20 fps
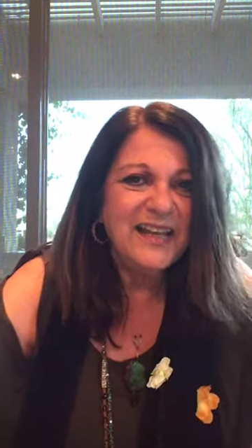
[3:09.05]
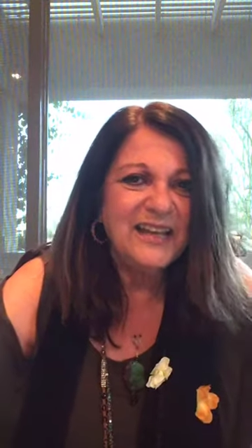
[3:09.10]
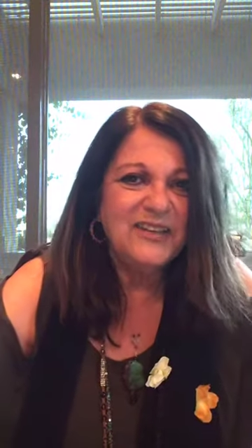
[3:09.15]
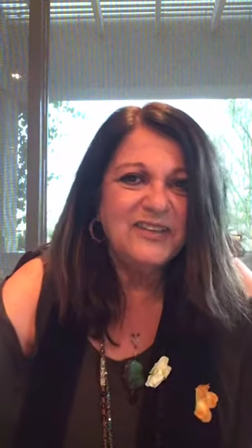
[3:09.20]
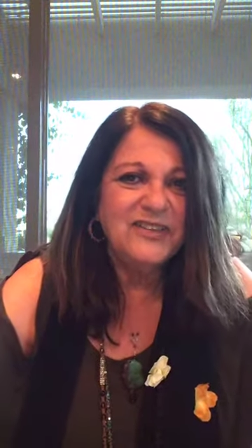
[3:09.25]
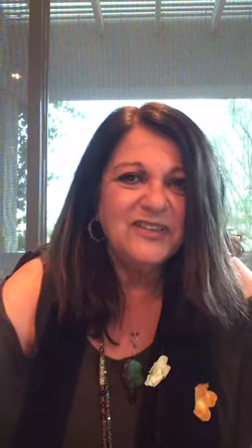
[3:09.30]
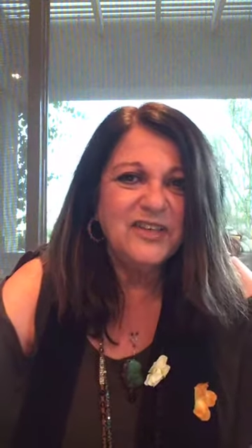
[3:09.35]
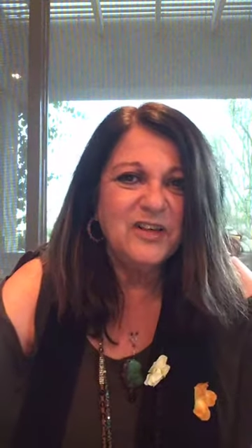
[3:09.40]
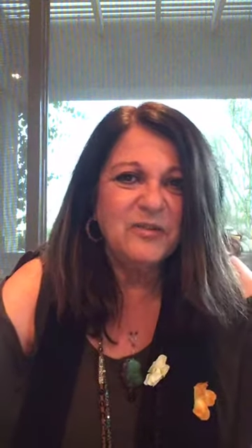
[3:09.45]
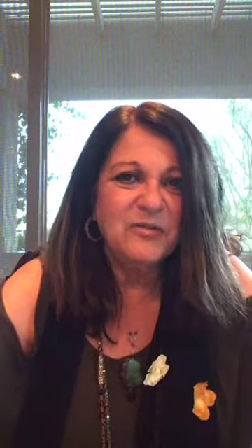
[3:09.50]
and you
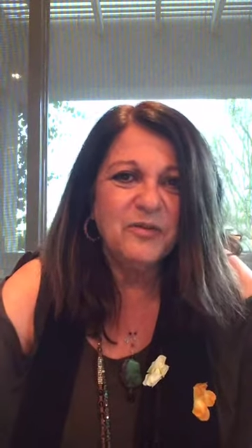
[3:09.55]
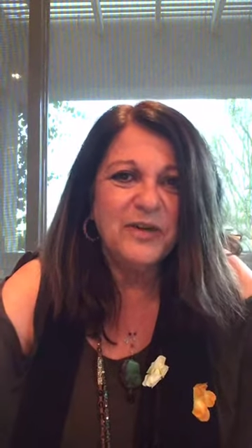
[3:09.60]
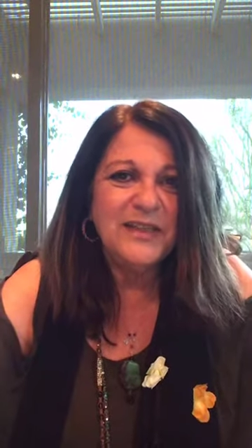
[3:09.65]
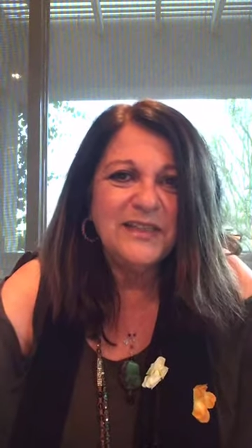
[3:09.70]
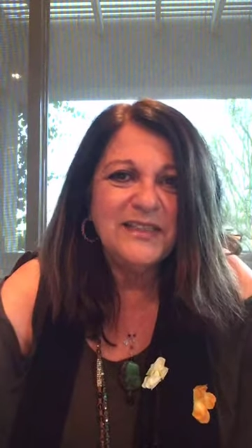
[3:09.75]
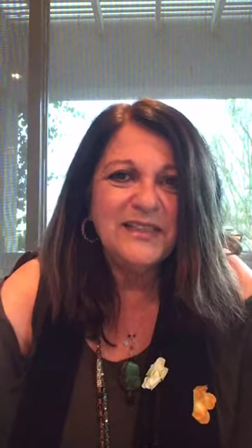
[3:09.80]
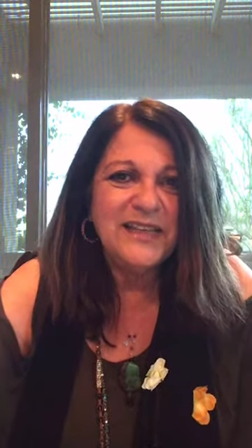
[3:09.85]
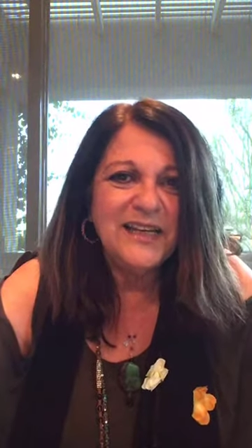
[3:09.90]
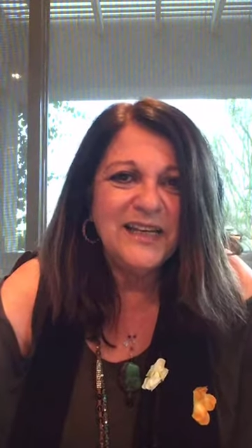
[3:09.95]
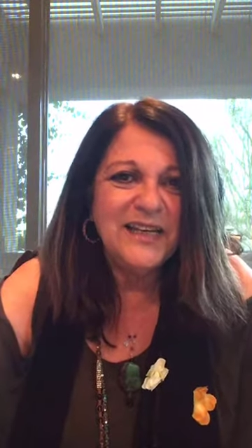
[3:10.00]
start
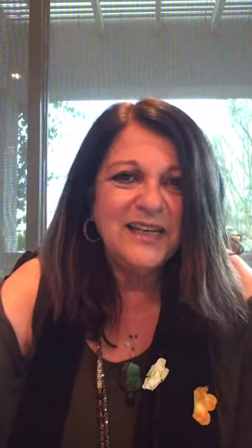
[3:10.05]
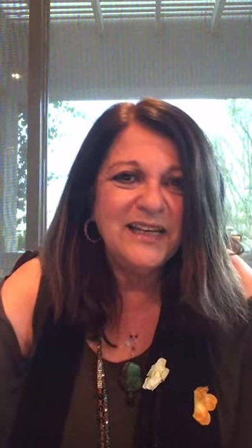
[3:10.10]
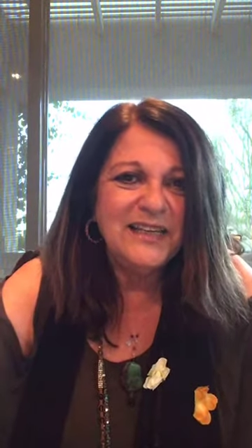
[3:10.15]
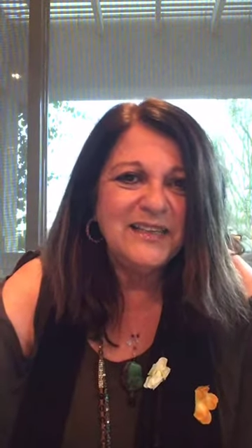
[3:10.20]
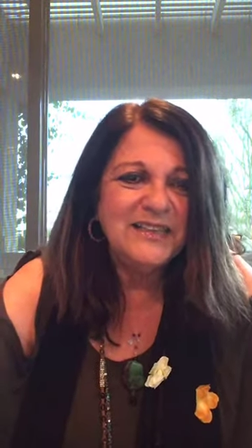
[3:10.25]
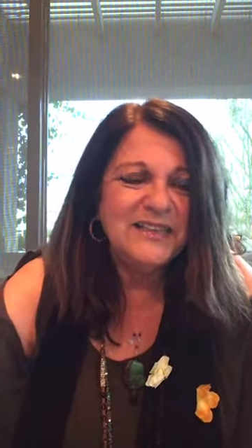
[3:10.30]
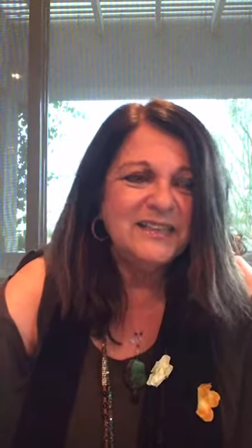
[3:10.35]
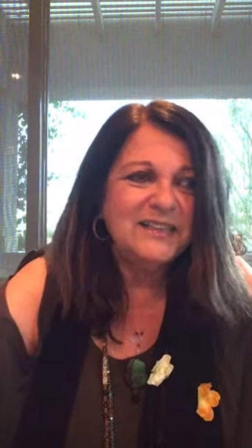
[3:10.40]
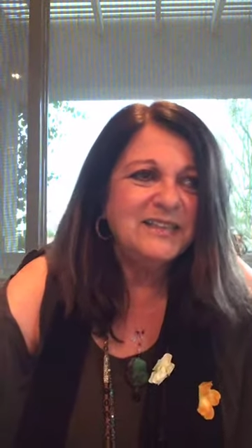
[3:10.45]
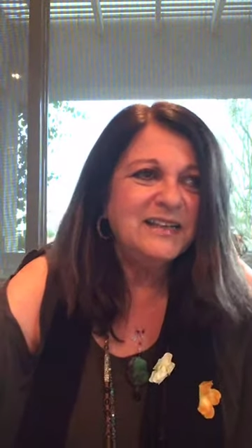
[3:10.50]
resonating
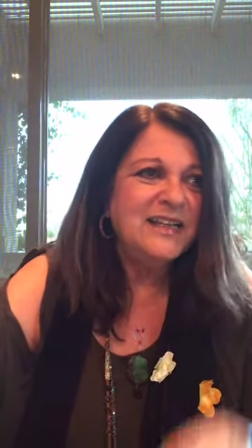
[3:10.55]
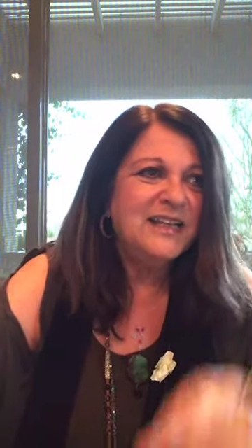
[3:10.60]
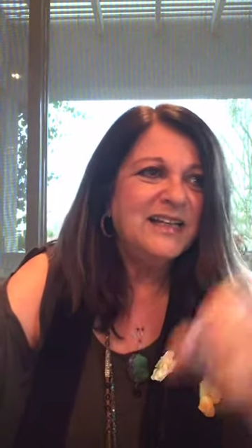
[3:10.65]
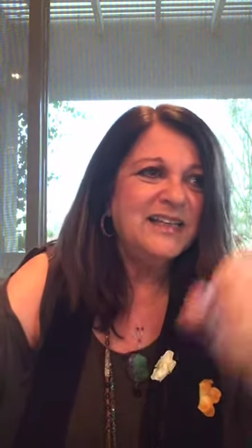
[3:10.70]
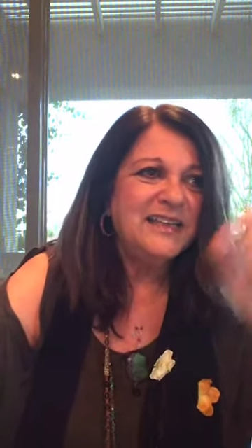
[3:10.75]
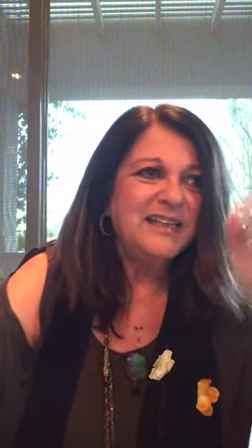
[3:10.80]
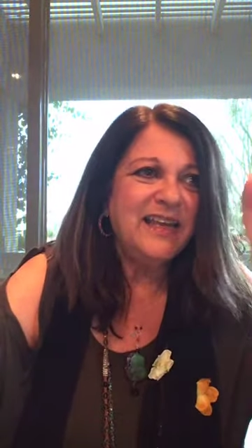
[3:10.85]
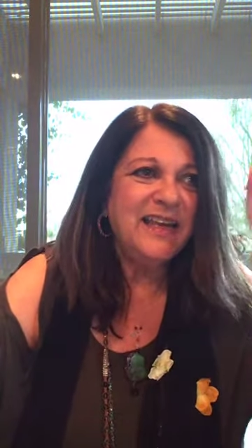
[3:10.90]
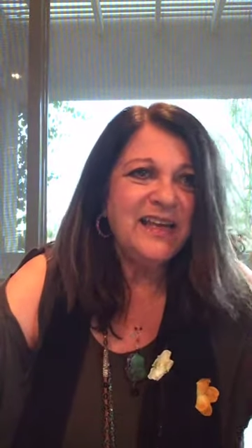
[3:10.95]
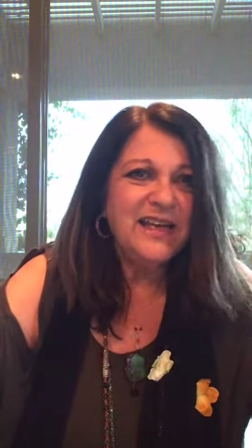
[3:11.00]
to
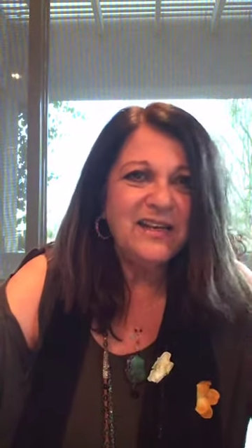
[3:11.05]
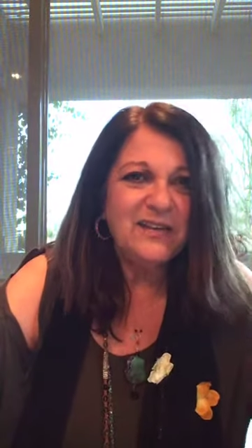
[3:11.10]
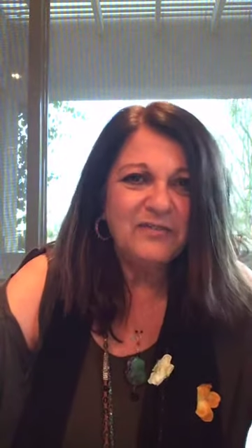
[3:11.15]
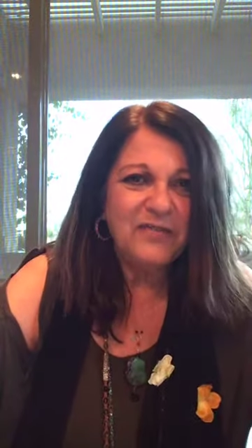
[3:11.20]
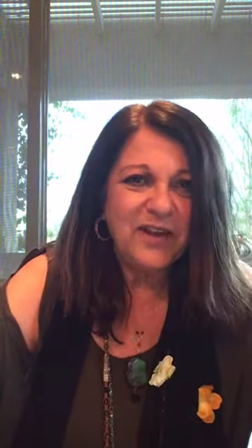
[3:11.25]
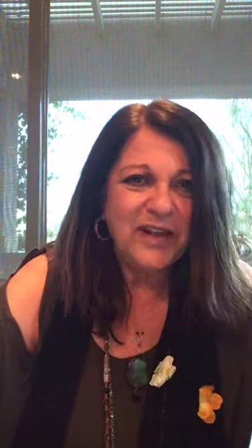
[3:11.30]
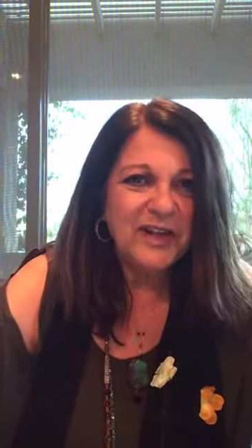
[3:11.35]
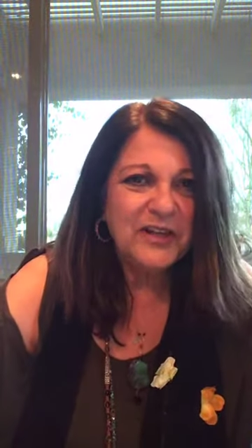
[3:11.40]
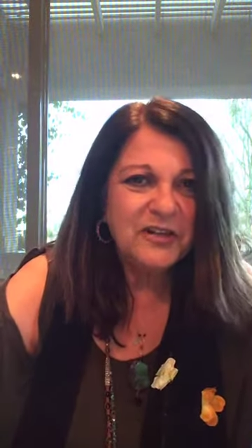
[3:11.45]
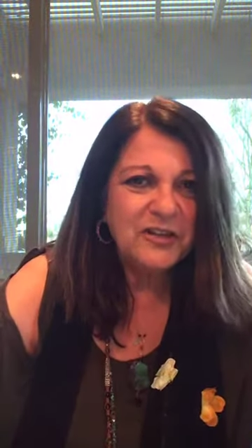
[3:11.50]
negative
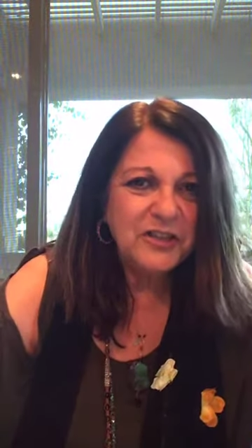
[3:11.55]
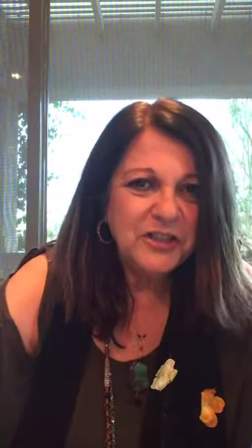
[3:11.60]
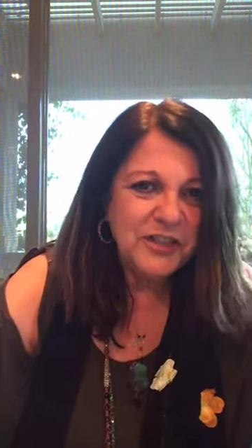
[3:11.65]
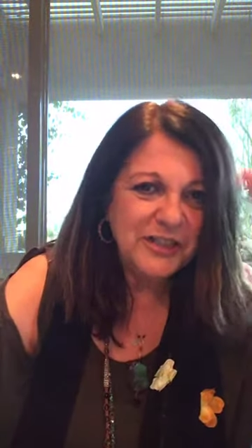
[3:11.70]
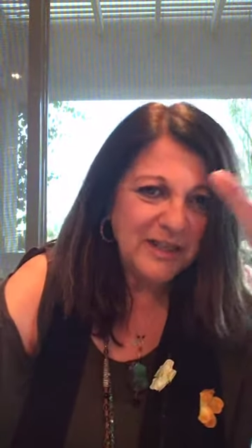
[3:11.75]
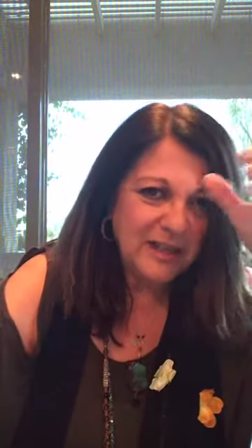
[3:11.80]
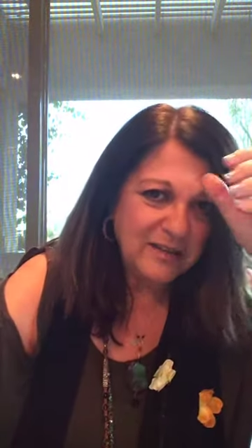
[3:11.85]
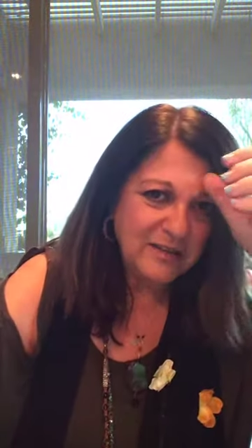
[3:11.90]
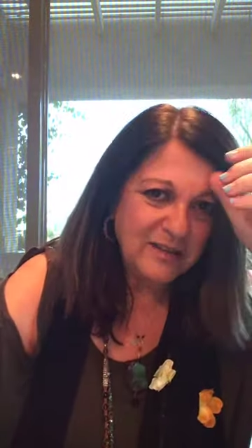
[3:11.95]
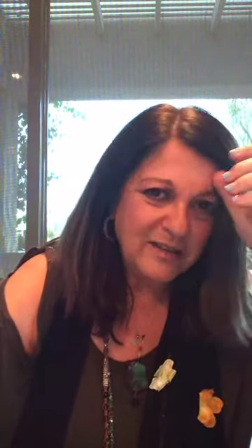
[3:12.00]
energy
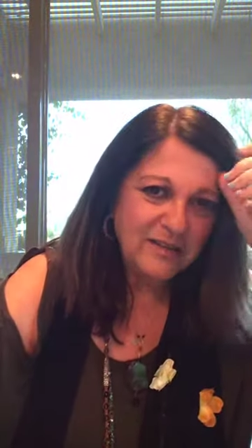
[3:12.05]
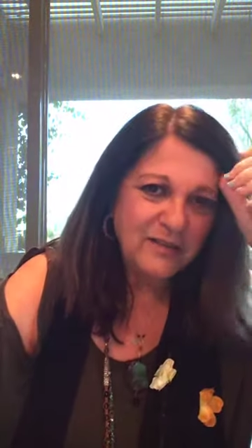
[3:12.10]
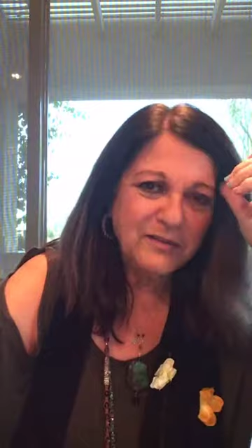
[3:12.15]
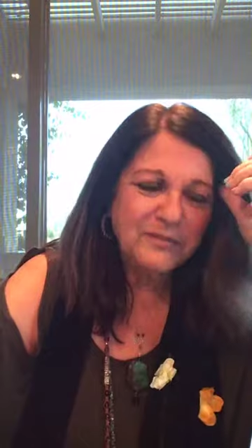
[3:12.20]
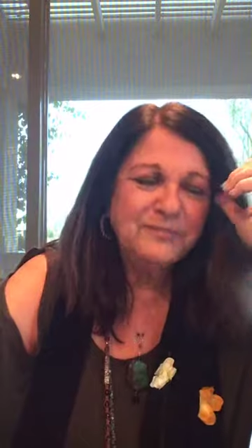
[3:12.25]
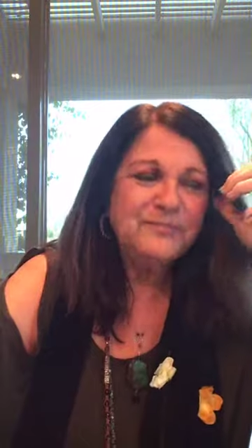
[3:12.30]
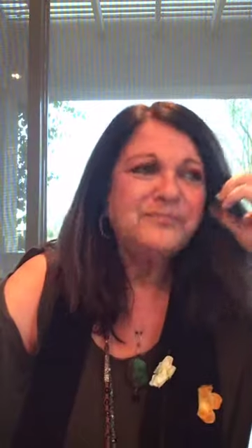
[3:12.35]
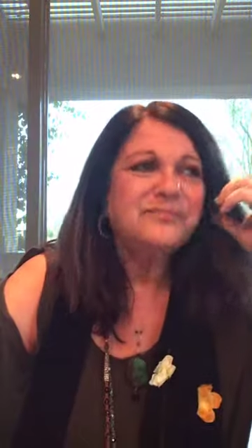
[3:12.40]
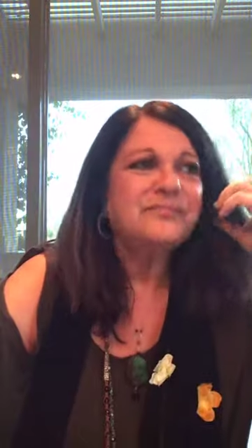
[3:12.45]
out there,